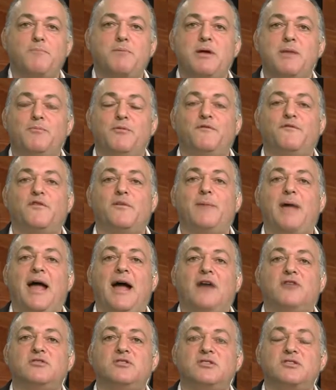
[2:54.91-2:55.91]
people from
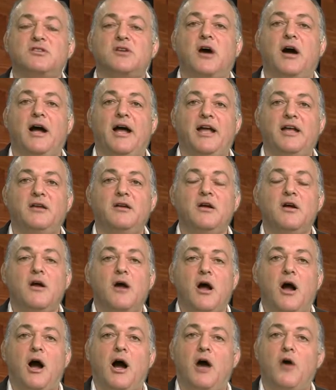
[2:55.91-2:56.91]
outside
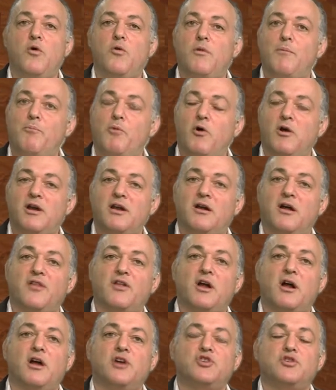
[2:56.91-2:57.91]
who are born in other
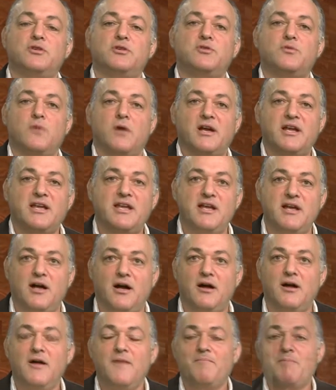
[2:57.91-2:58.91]
countries who are here